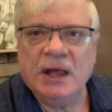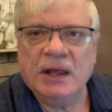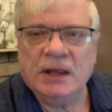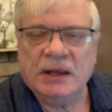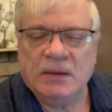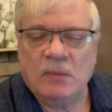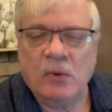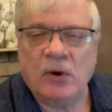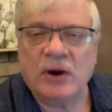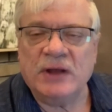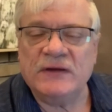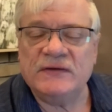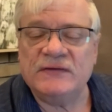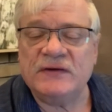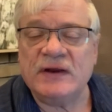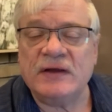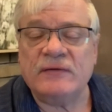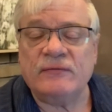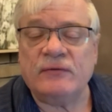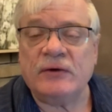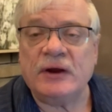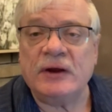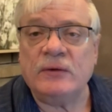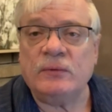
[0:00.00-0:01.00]
Good morning,
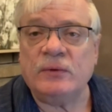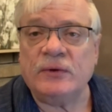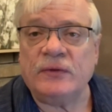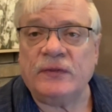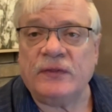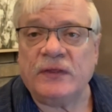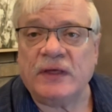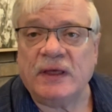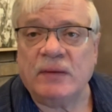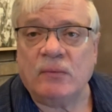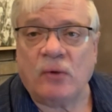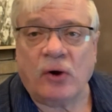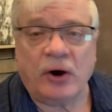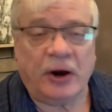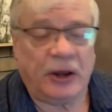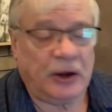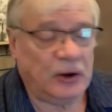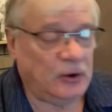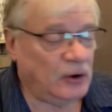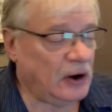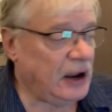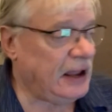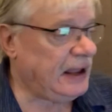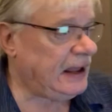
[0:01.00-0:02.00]
Steve Fried with the Morning
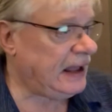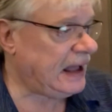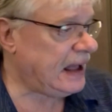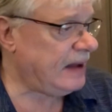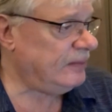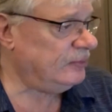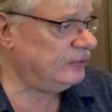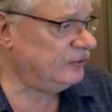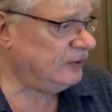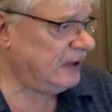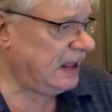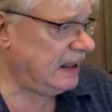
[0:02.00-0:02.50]
Grand Comps.